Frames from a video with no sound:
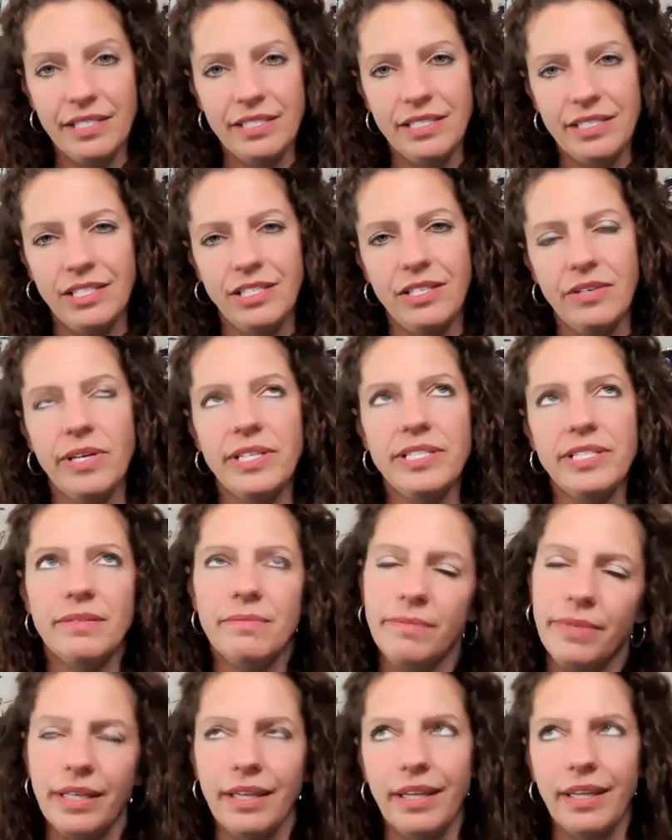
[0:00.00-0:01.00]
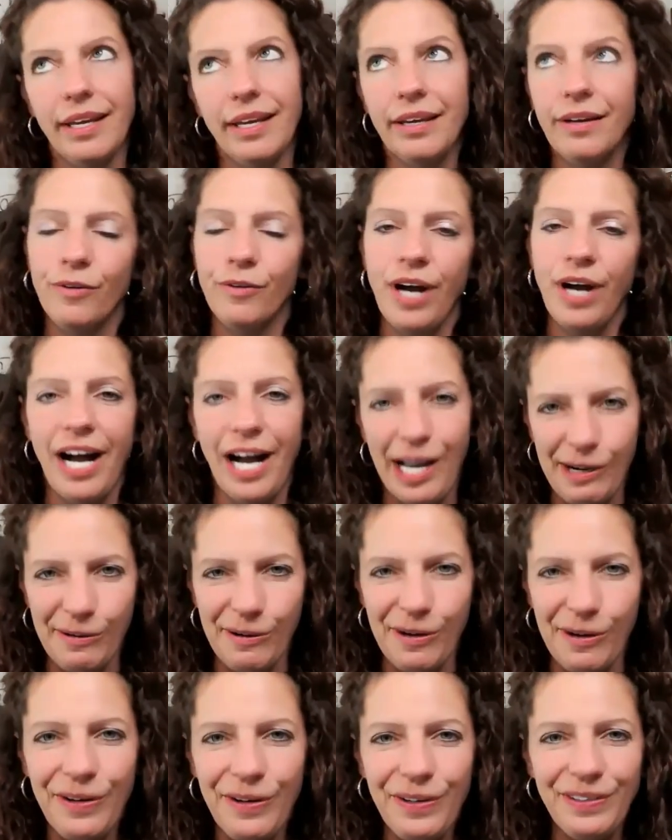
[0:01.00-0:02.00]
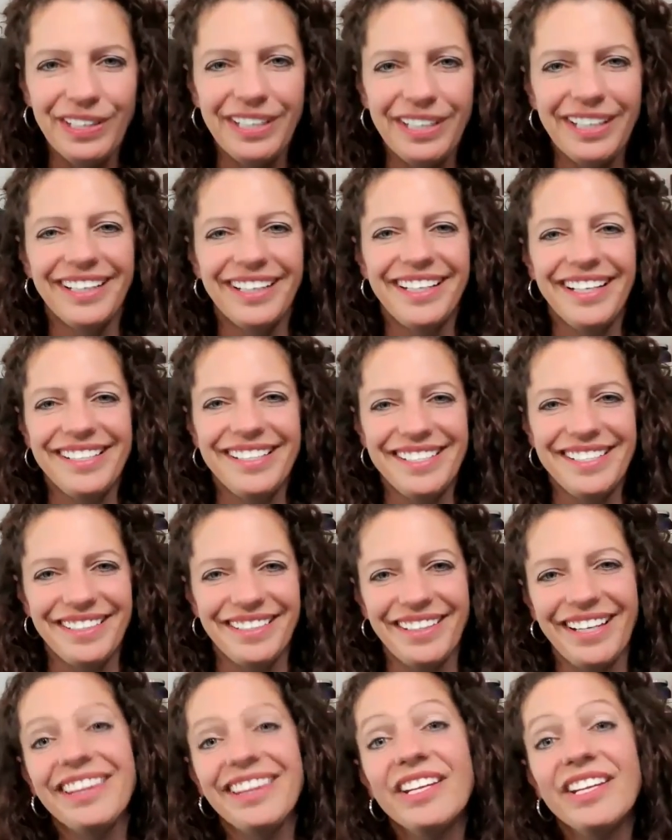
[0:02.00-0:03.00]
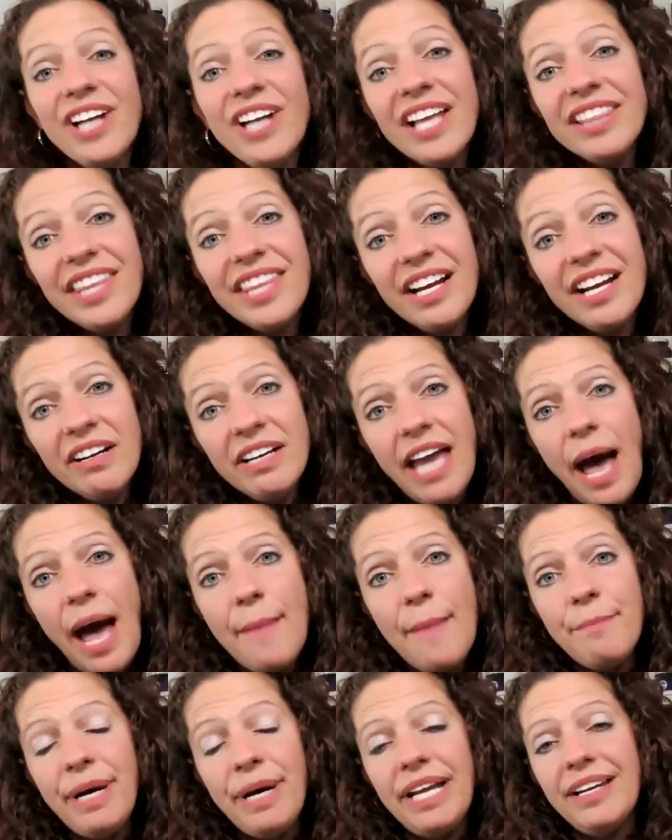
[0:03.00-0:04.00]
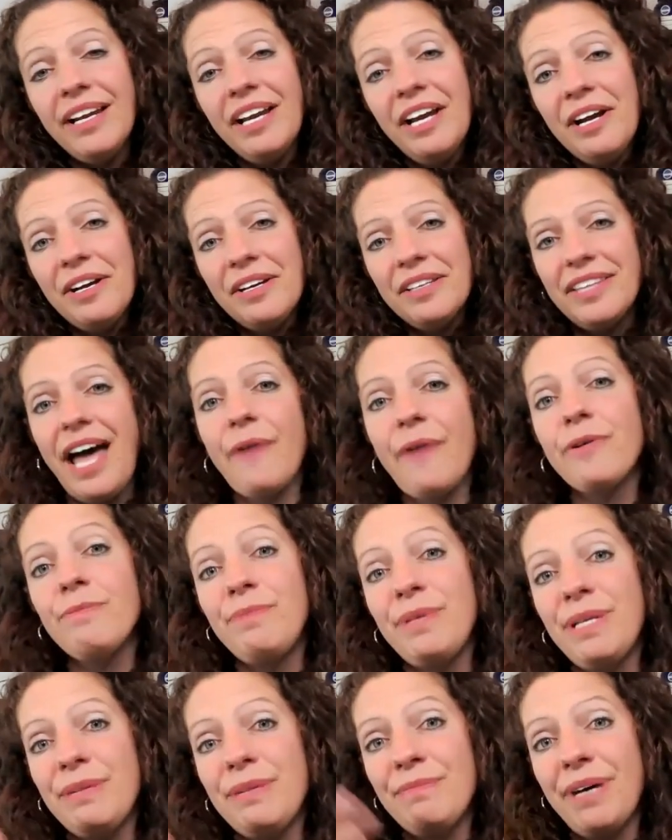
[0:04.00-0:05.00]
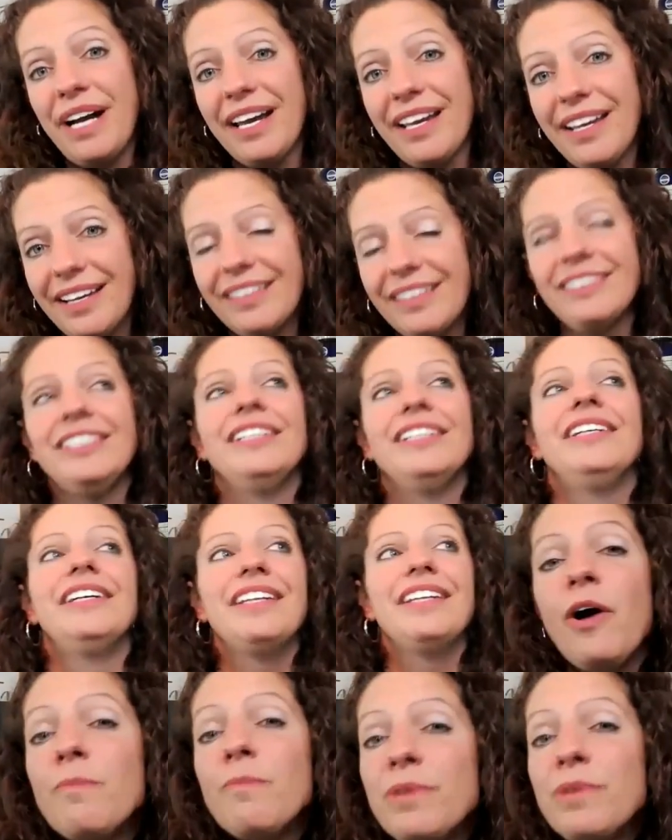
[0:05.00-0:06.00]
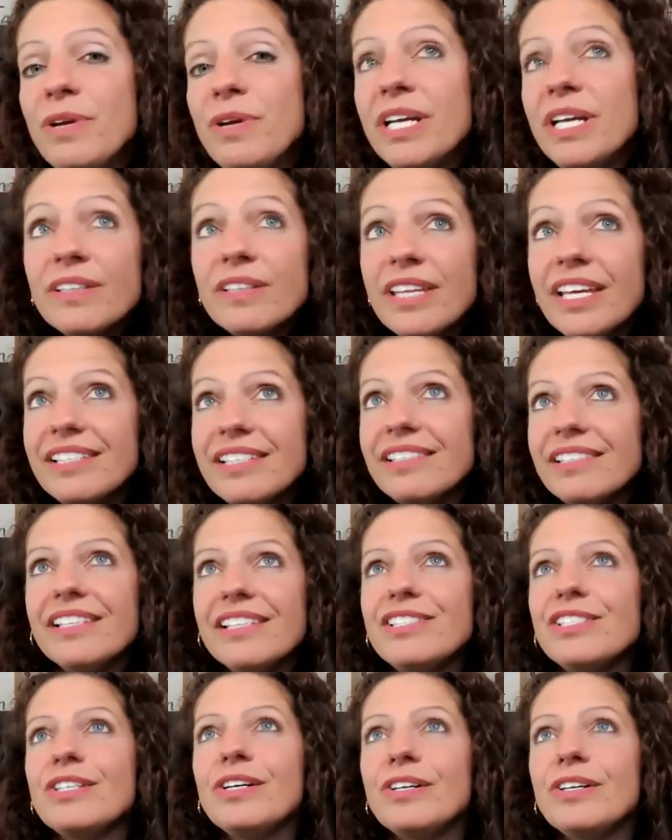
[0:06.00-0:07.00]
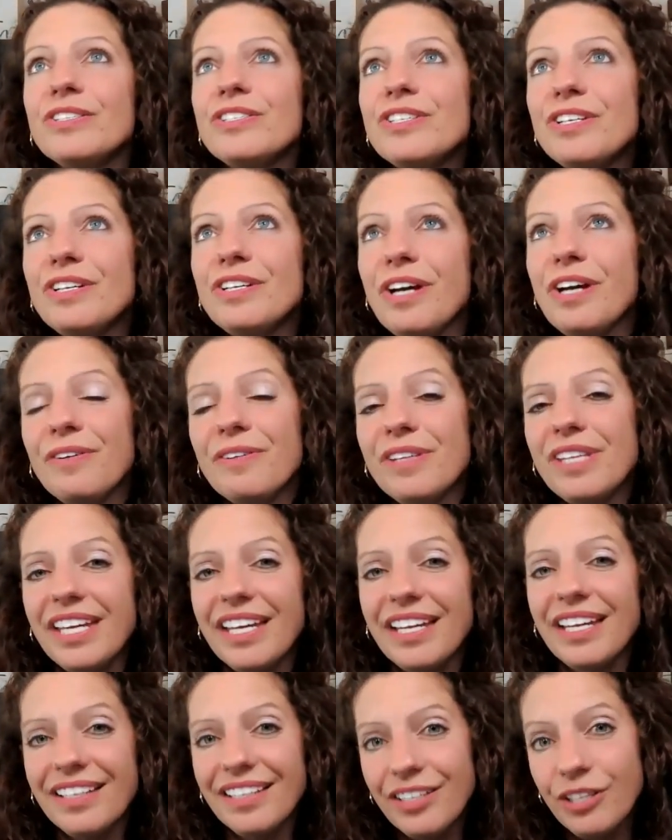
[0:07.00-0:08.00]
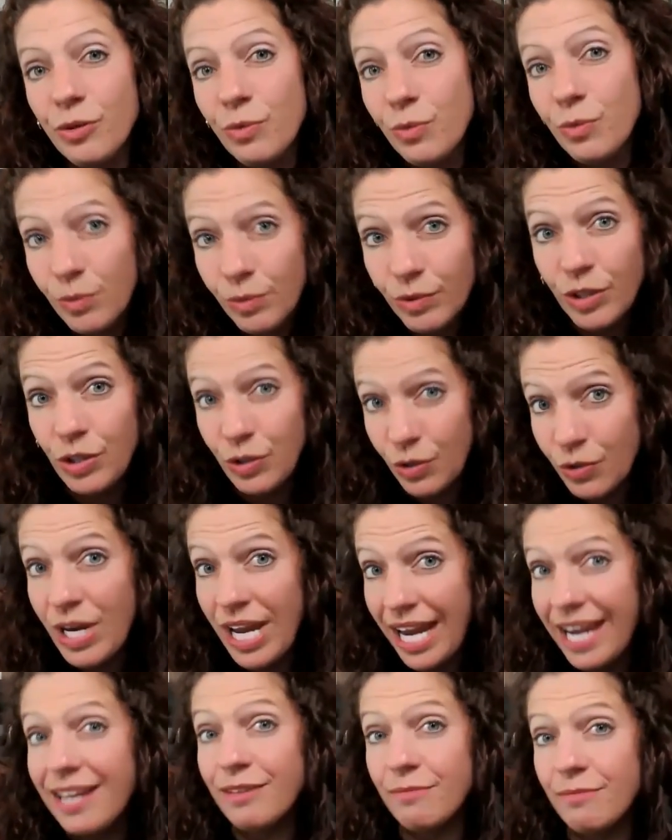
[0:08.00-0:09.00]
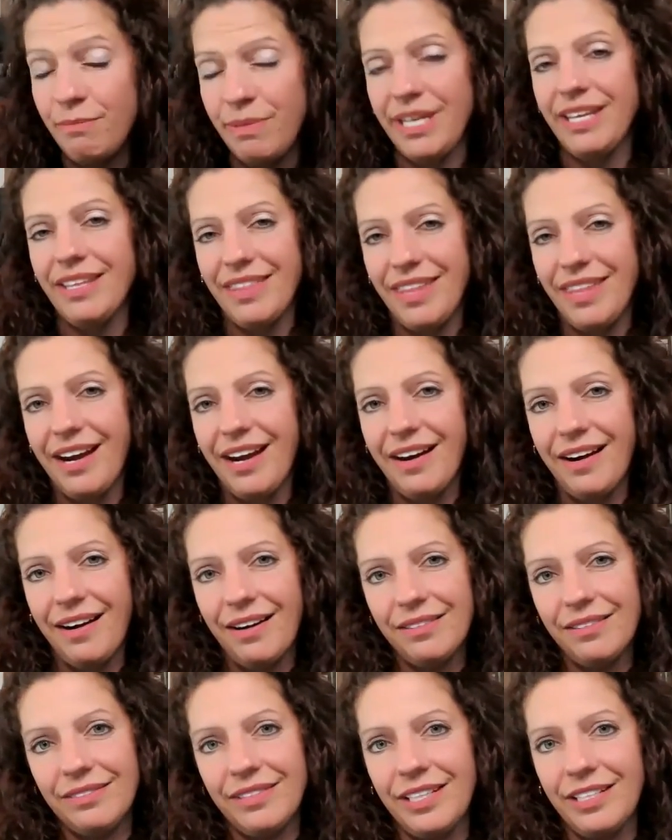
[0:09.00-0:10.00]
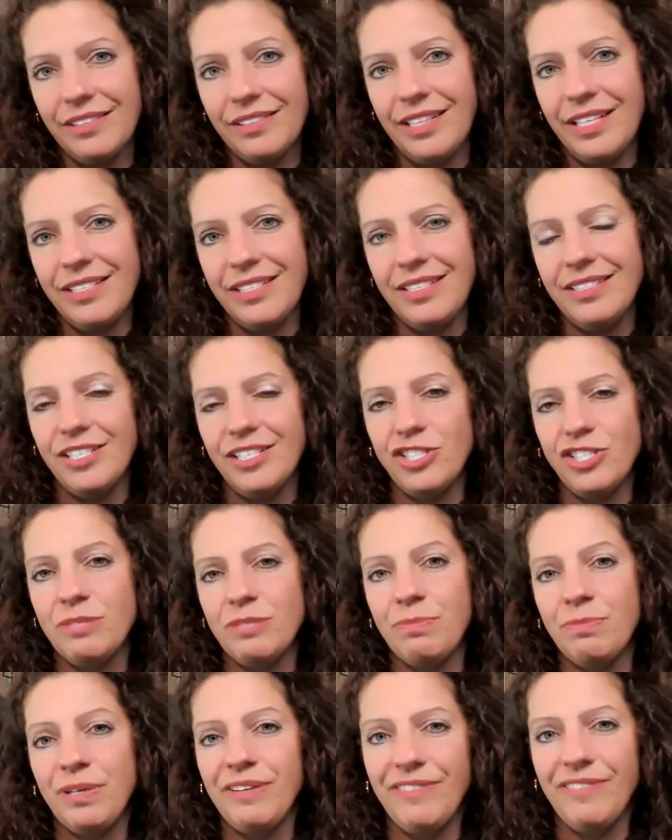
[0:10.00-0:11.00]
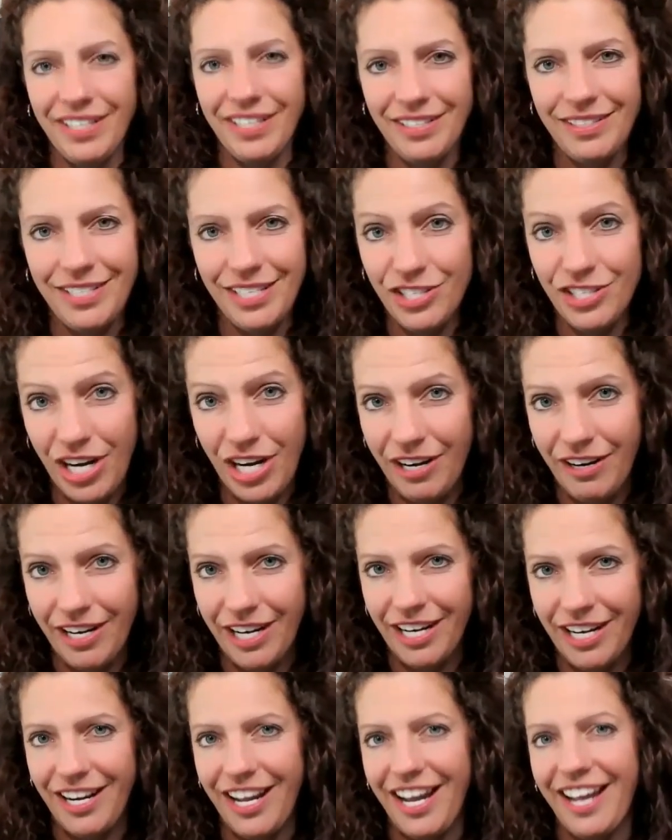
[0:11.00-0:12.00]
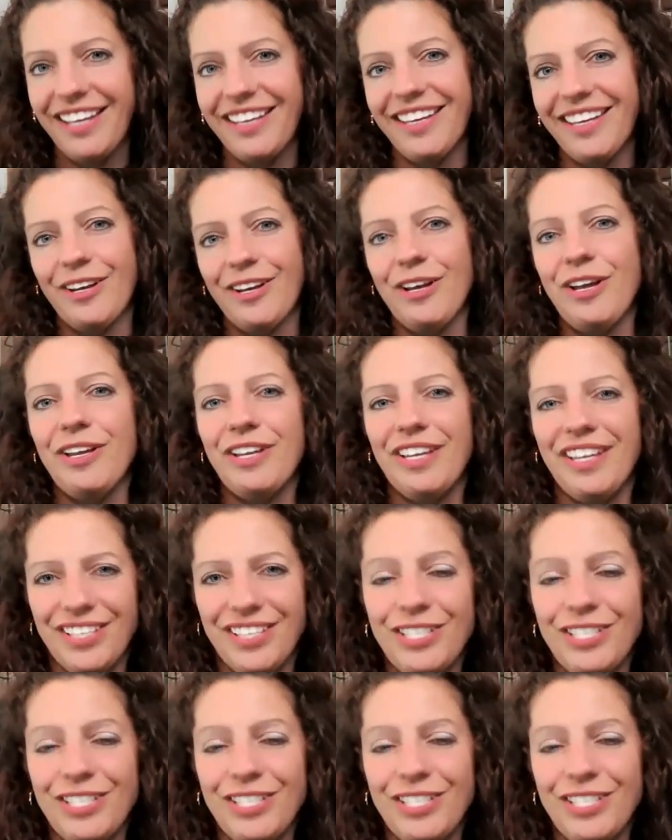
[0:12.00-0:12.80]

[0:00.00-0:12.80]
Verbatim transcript: can listen to us and be like eye rolling because they're like, they're not there yet. But that would be my I hope you hear this, listeners, you know, that you you can be there. There this isn't just privy to Sherry and I. Like